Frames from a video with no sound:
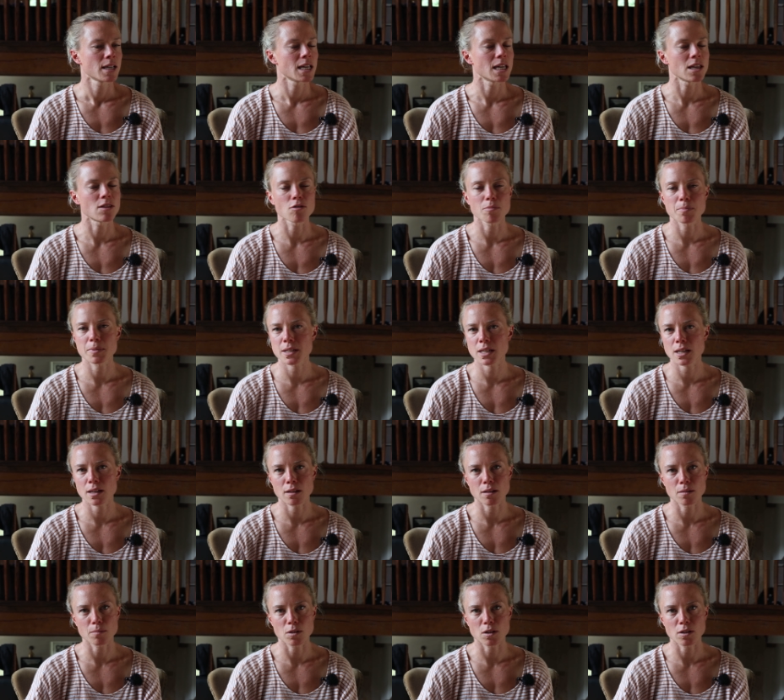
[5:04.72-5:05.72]
either a
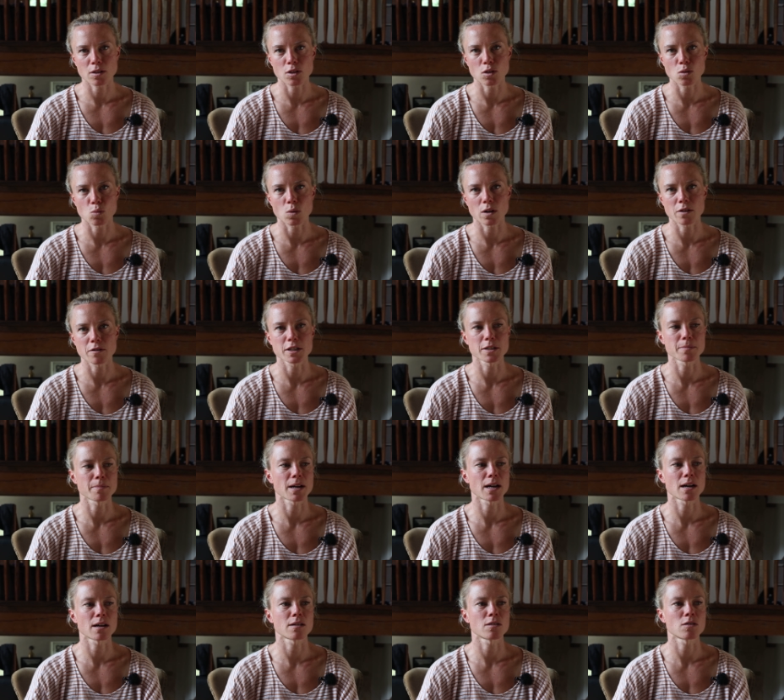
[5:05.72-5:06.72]
particular marker you're worried
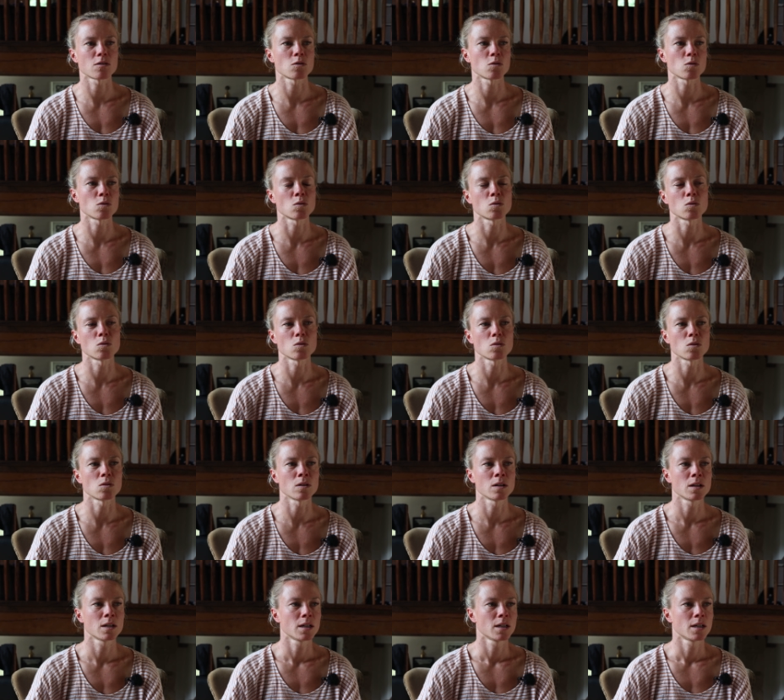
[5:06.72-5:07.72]
about,
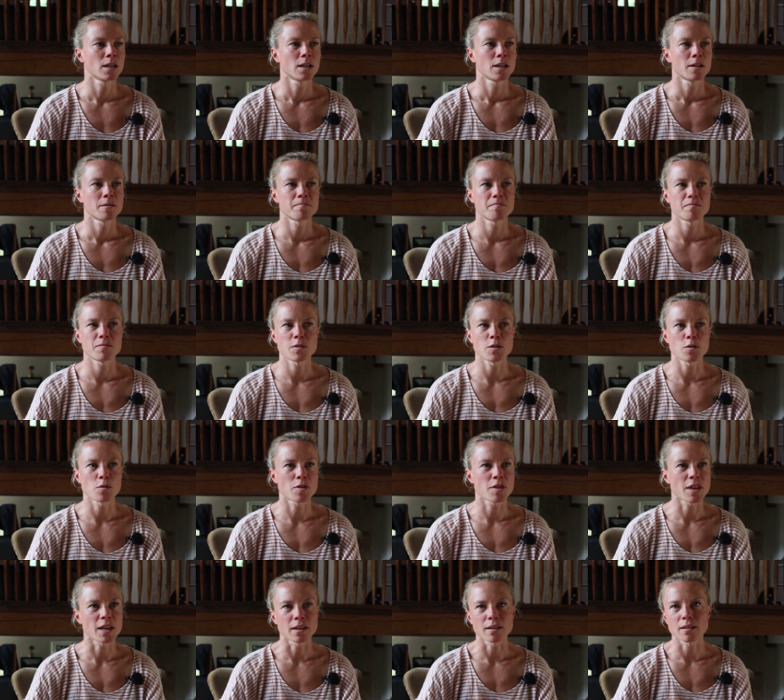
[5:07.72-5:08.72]
or you
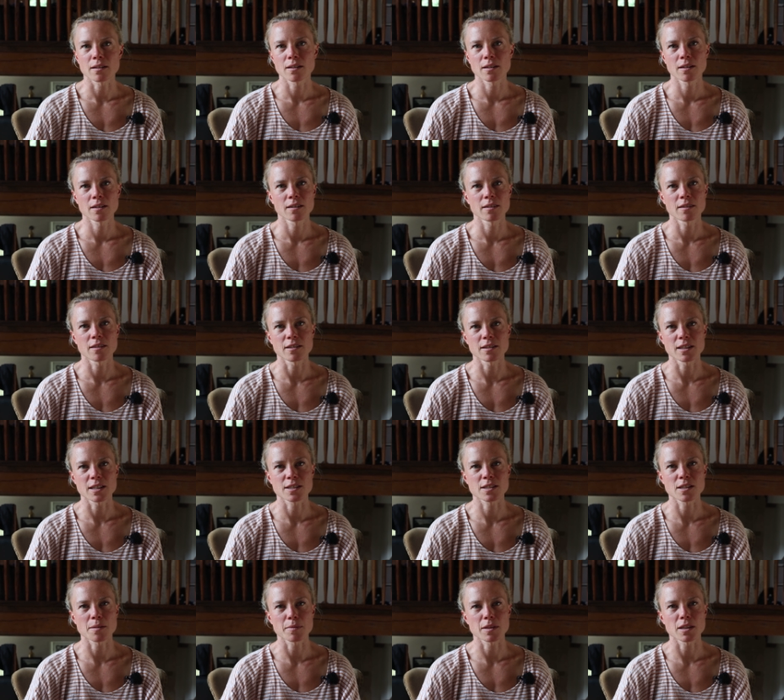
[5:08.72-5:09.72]
think that
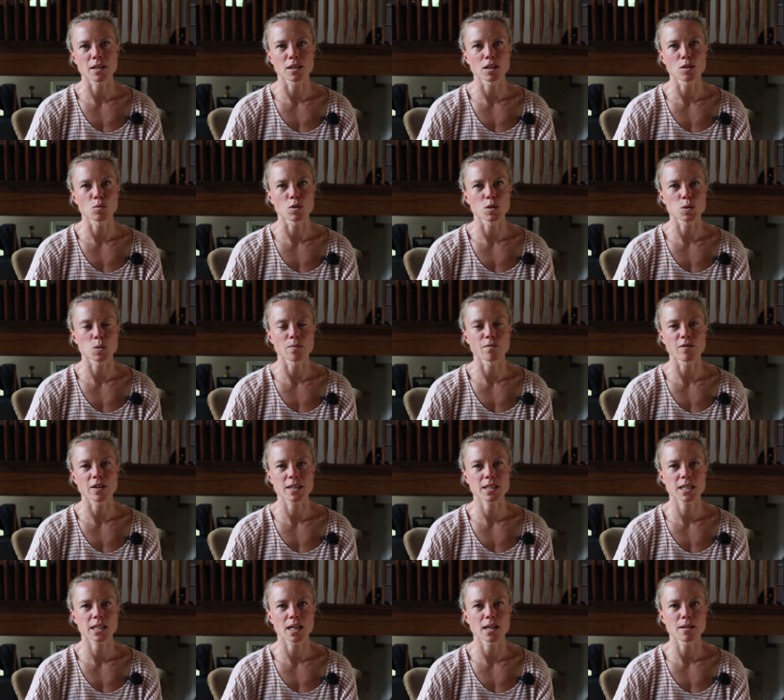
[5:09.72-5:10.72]
there's something you want to
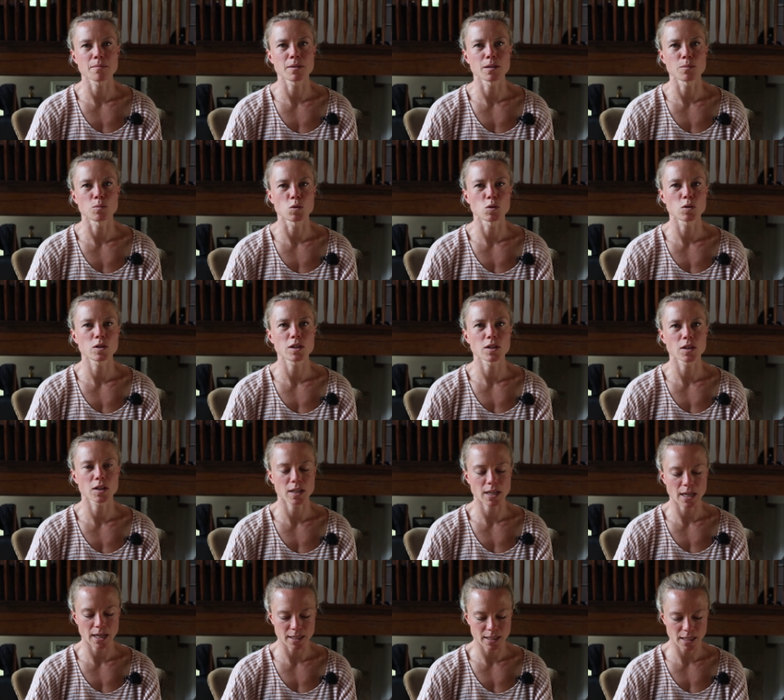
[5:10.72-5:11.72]
investigate a bit more, you
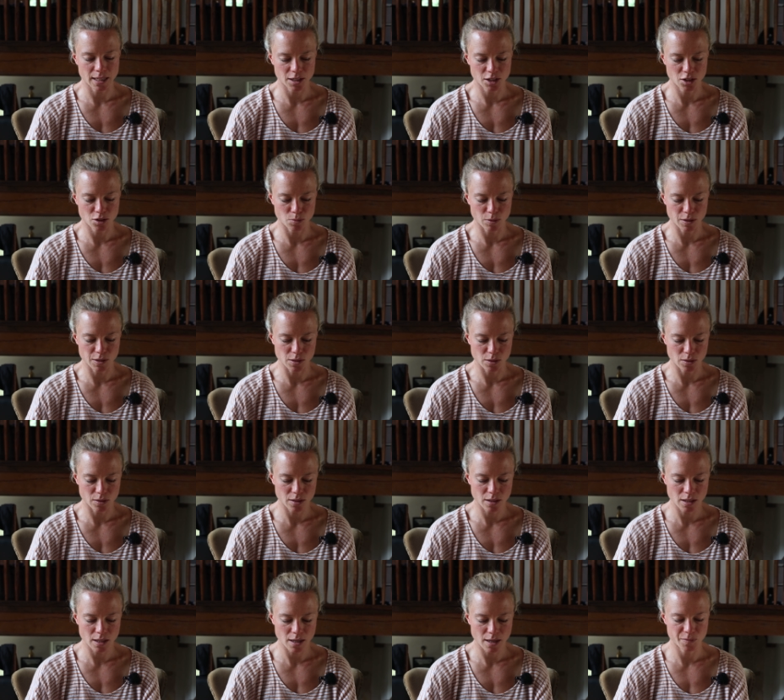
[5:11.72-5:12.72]
can add extra ones
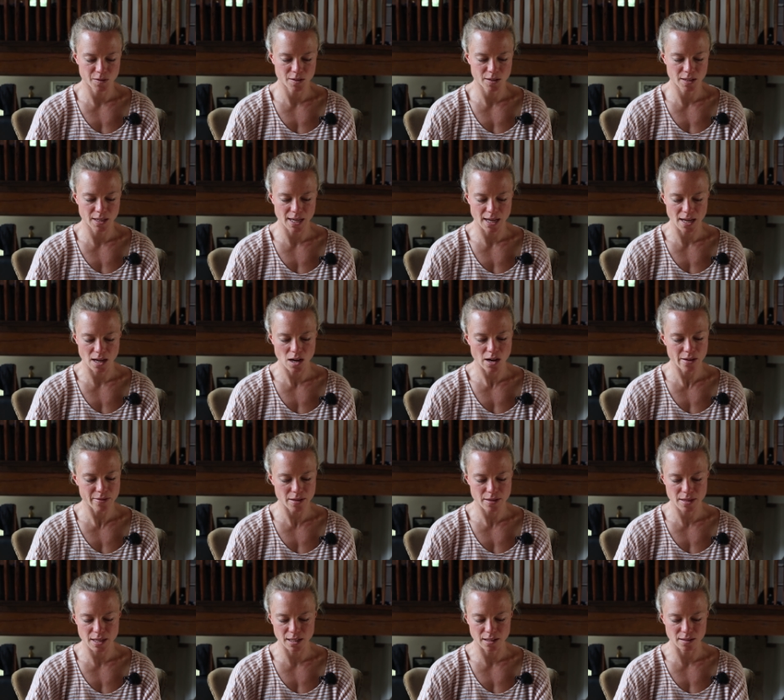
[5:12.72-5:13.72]
on. So yeah,
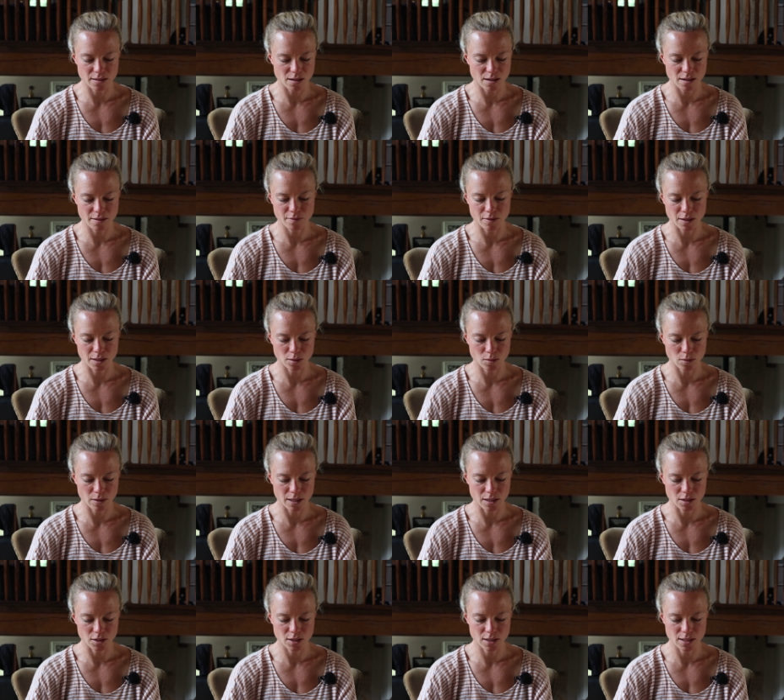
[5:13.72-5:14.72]
other things that I find
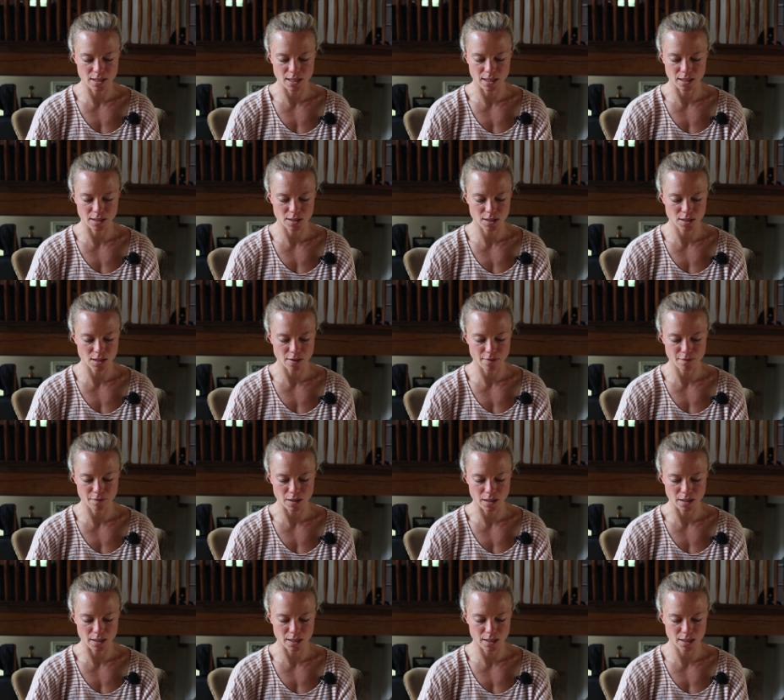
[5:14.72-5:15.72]
quite interesting are stuff
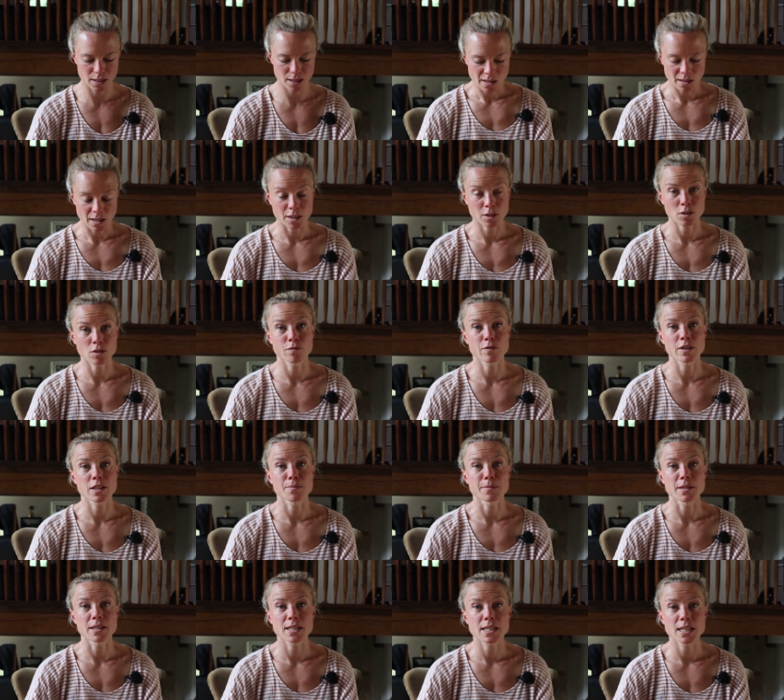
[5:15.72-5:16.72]
like your
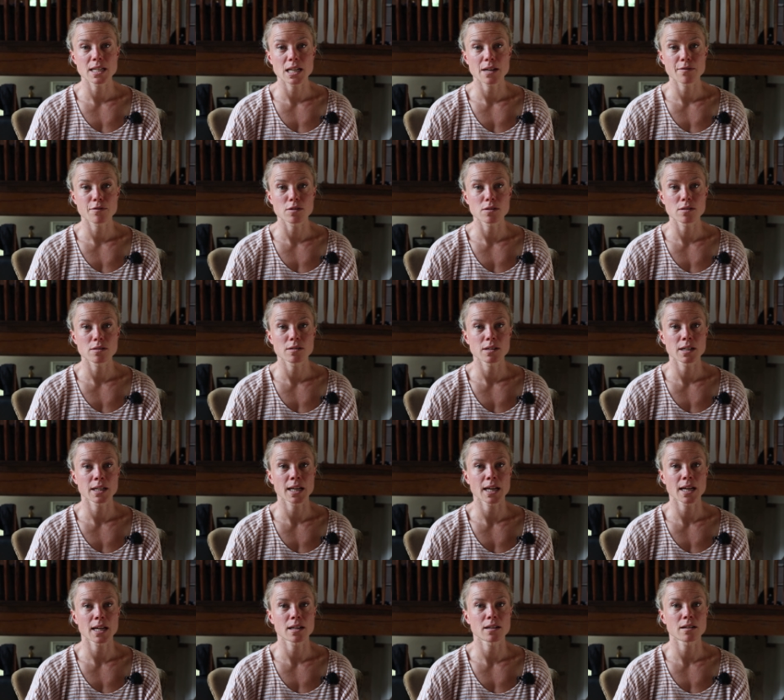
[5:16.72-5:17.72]
vitamin D level.
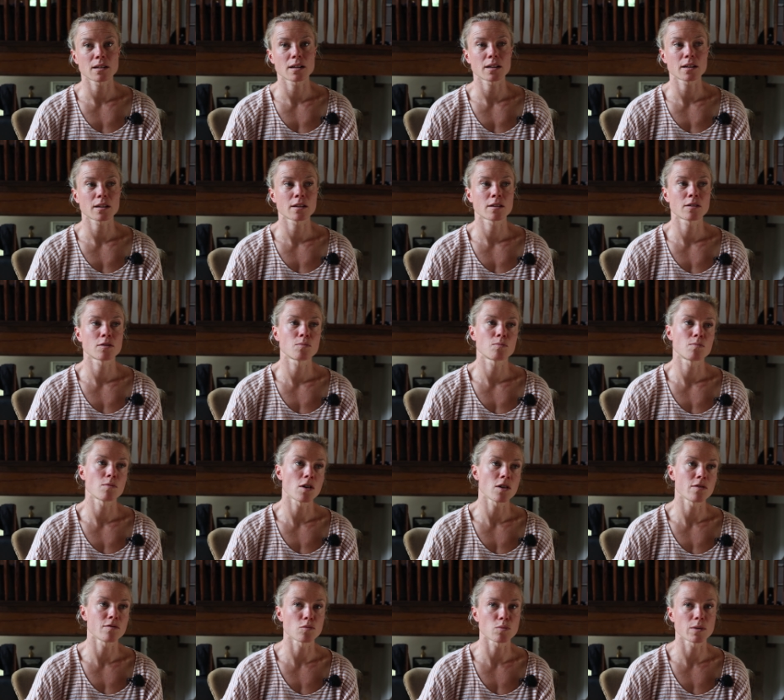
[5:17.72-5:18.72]
Again, like
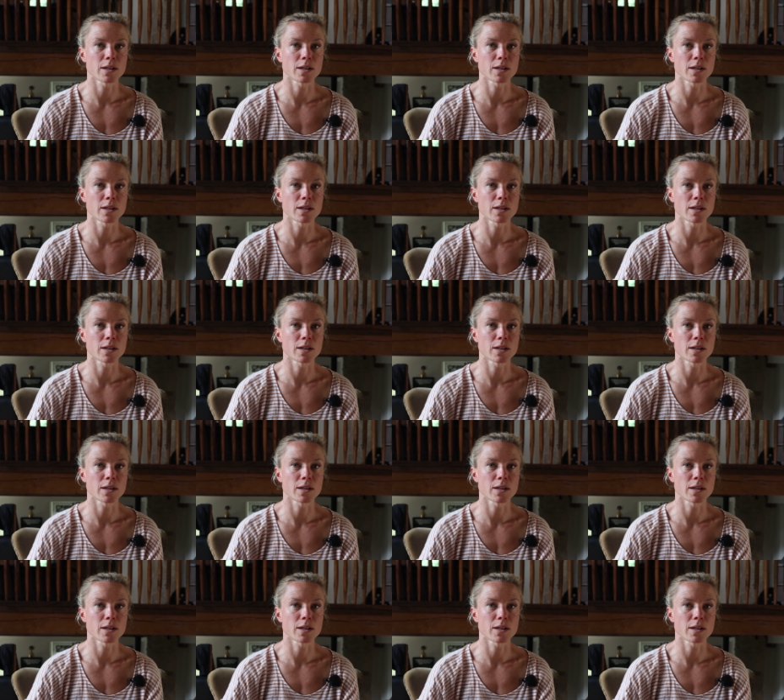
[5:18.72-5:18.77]
over